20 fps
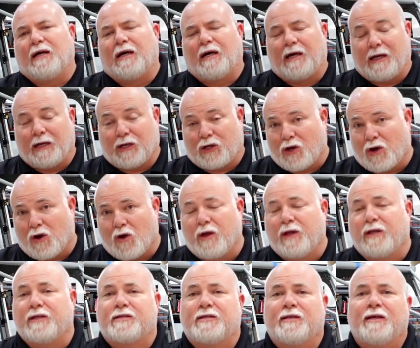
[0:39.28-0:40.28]
uh,
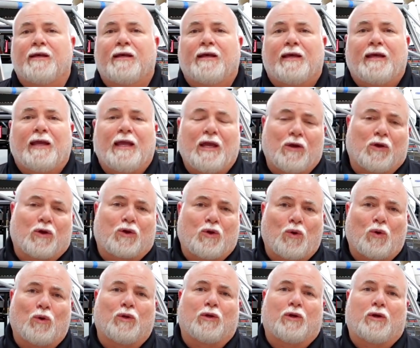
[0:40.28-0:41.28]
current
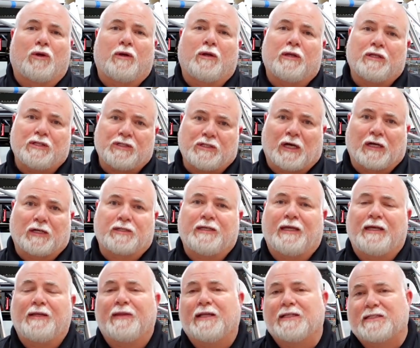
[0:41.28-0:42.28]
intercooler
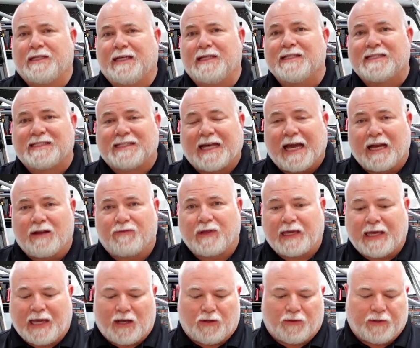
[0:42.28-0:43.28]
ducting that's inside of the
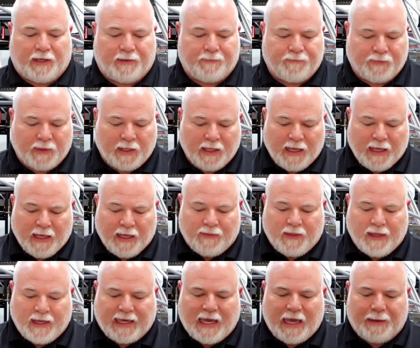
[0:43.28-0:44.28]
cowling,
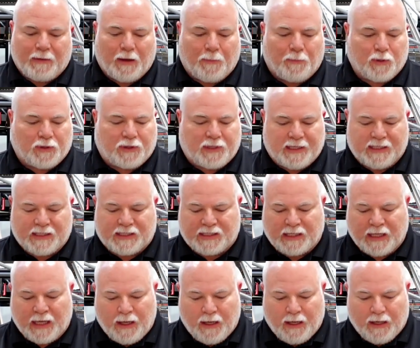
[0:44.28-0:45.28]
they came up with
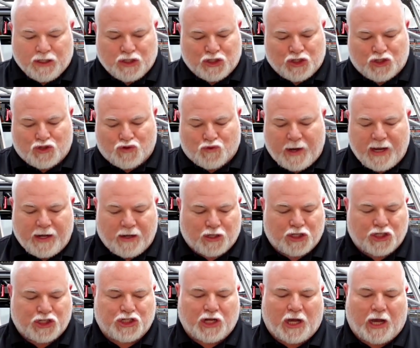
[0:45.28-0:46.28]
this straighter
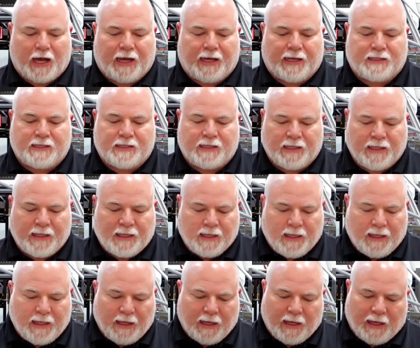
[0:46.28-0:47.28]
shot
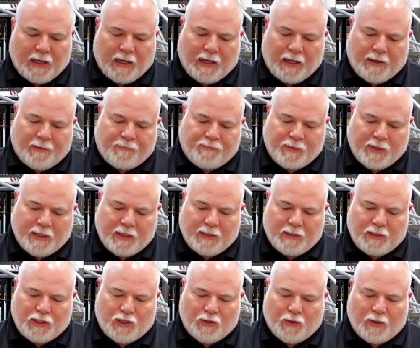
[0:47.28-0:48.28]
um,
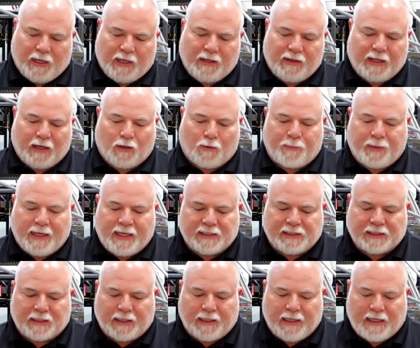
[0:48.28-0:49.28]
unit that'll
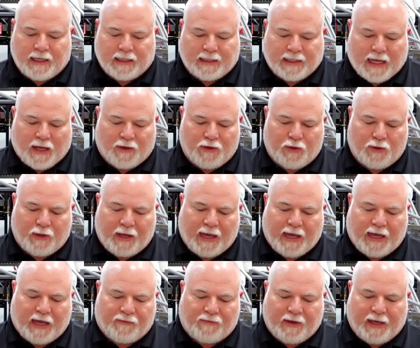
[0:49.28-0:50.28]
basically allow you to
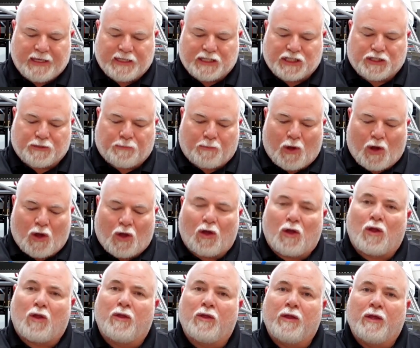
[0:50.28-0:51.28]
have a
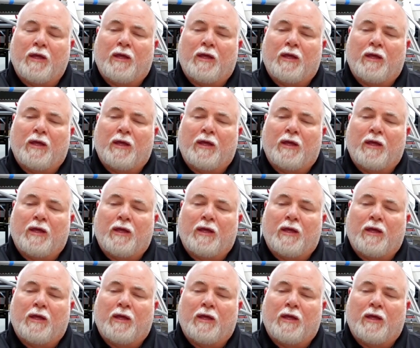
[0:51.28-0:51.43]
small